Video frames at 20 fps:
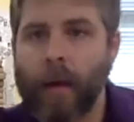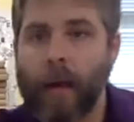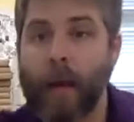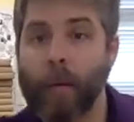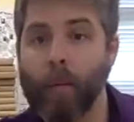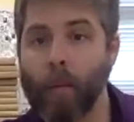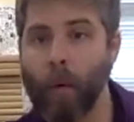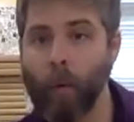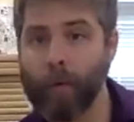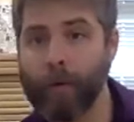
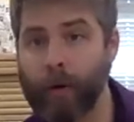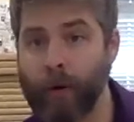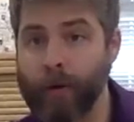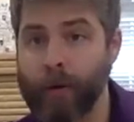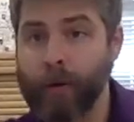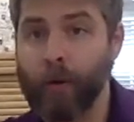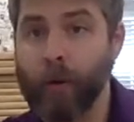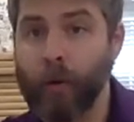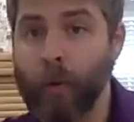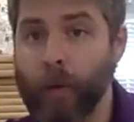And what we're going
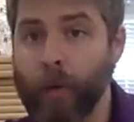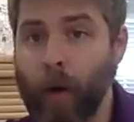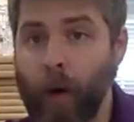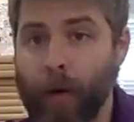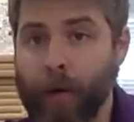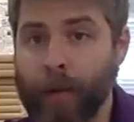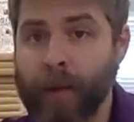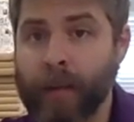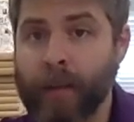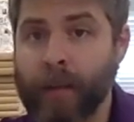to do with
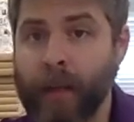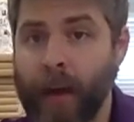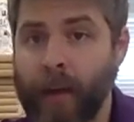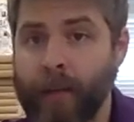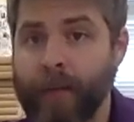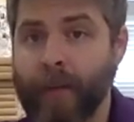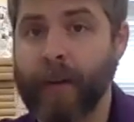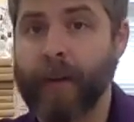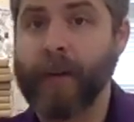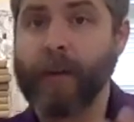all this
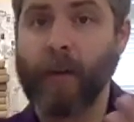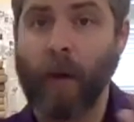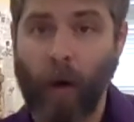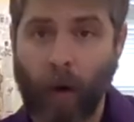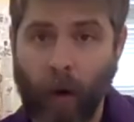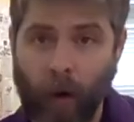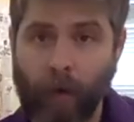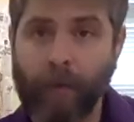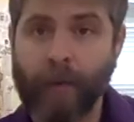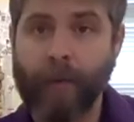stuff is
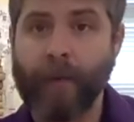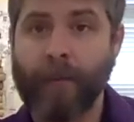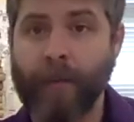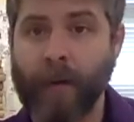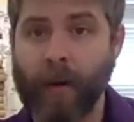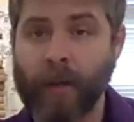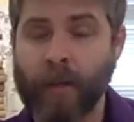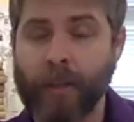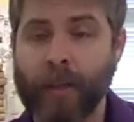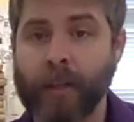all the
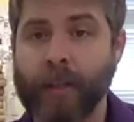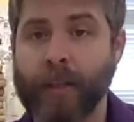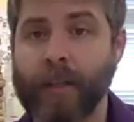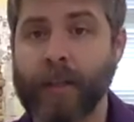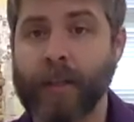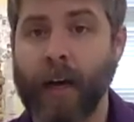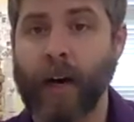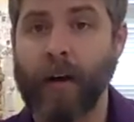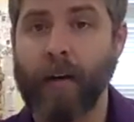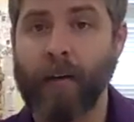functions
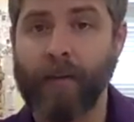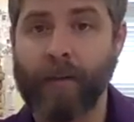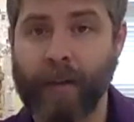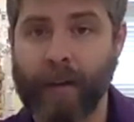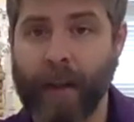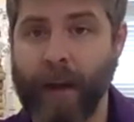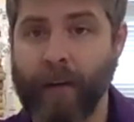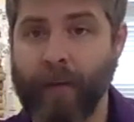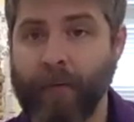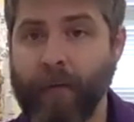of the
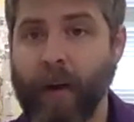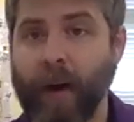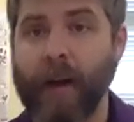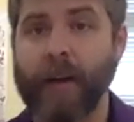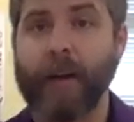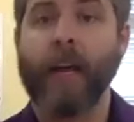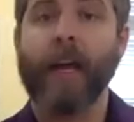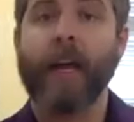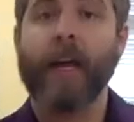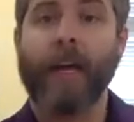
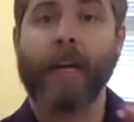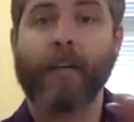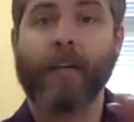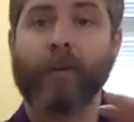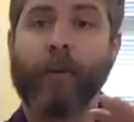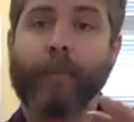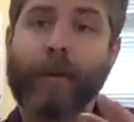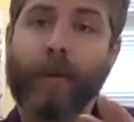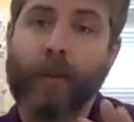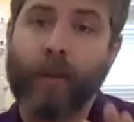nephron. It is
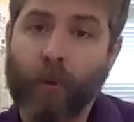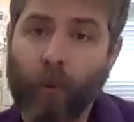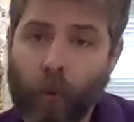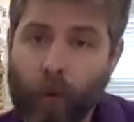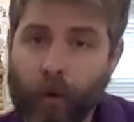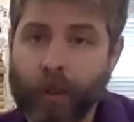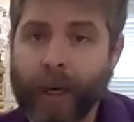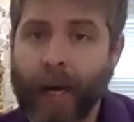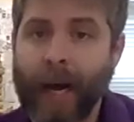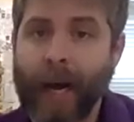going to be your
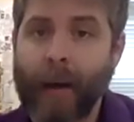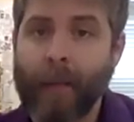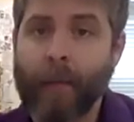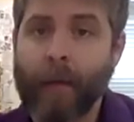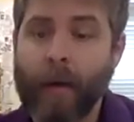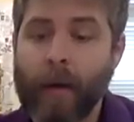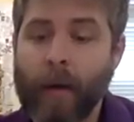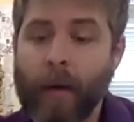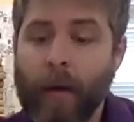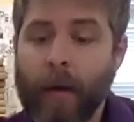job
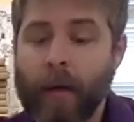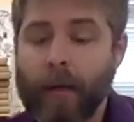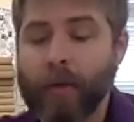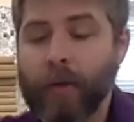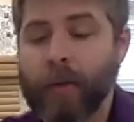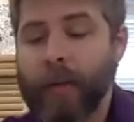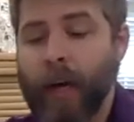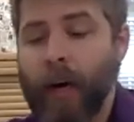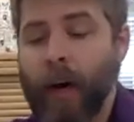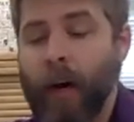to
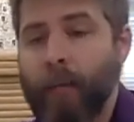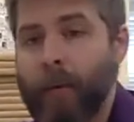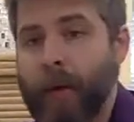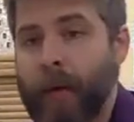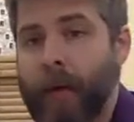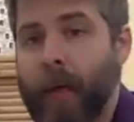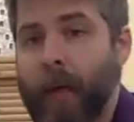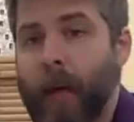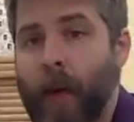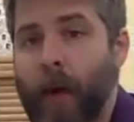tell
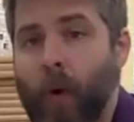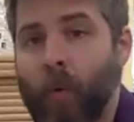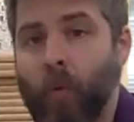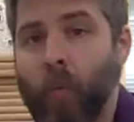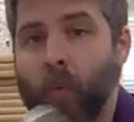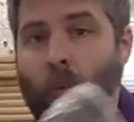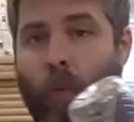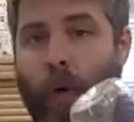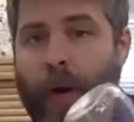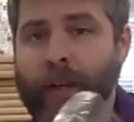me
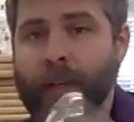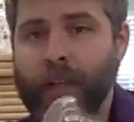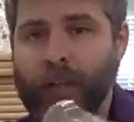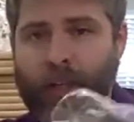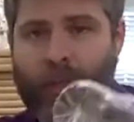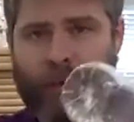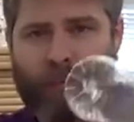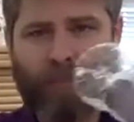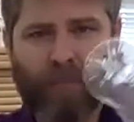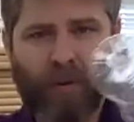
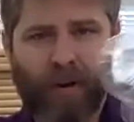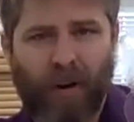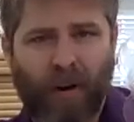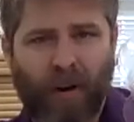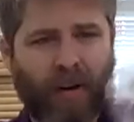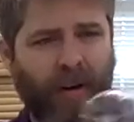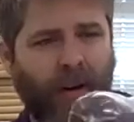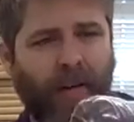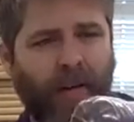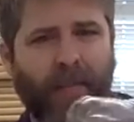which
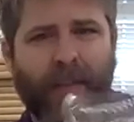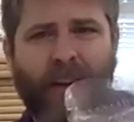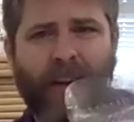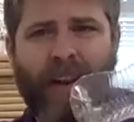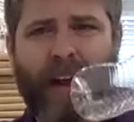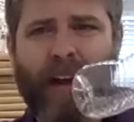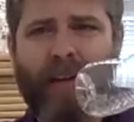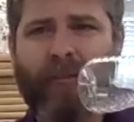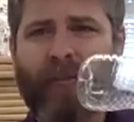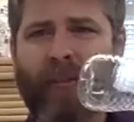part of the
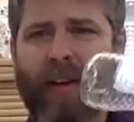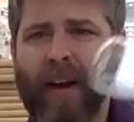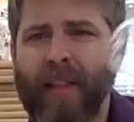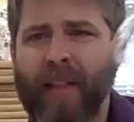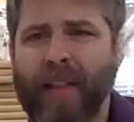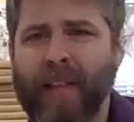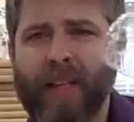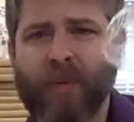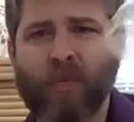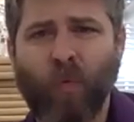nephron
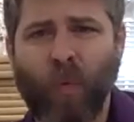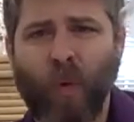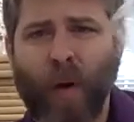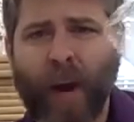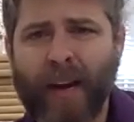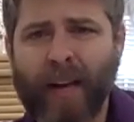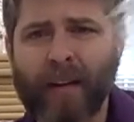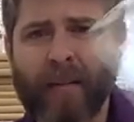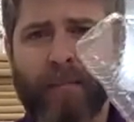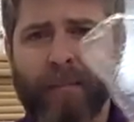this
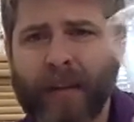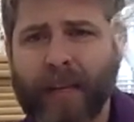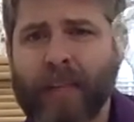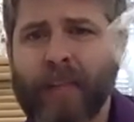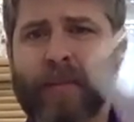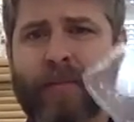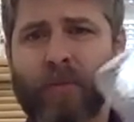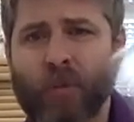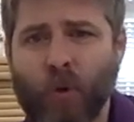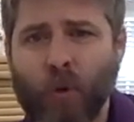random piece
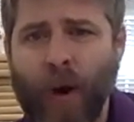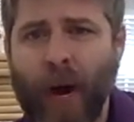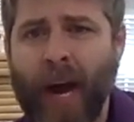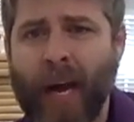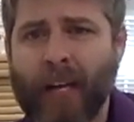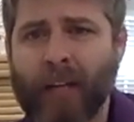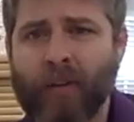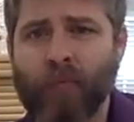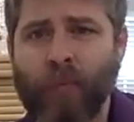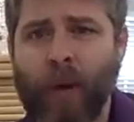of
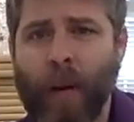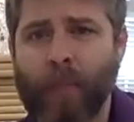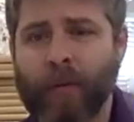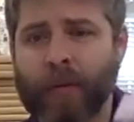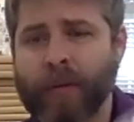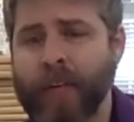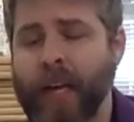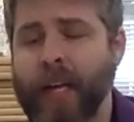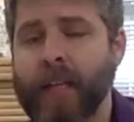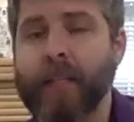trash
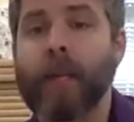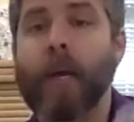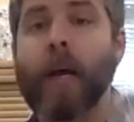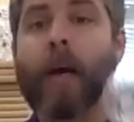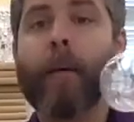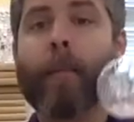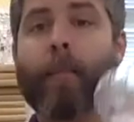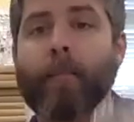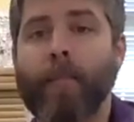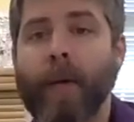represents
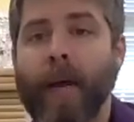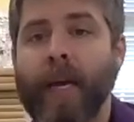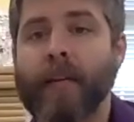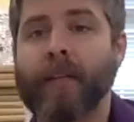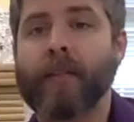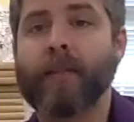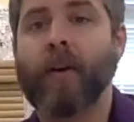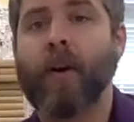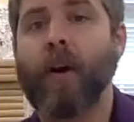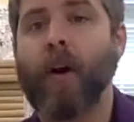
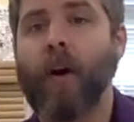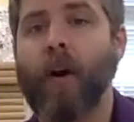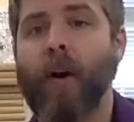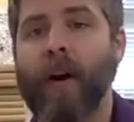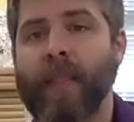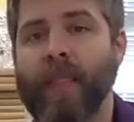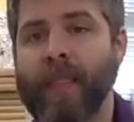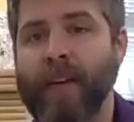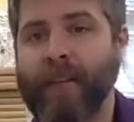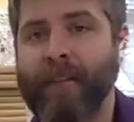based
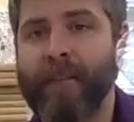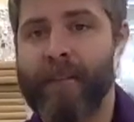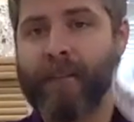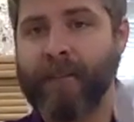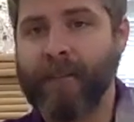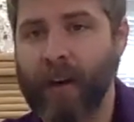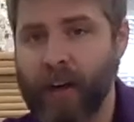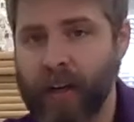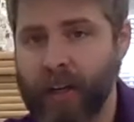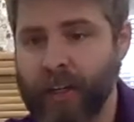on the
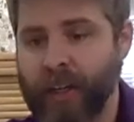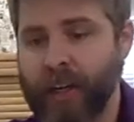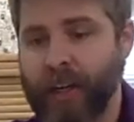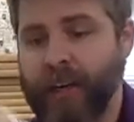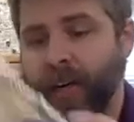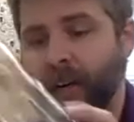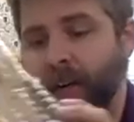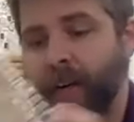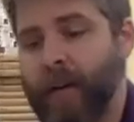function.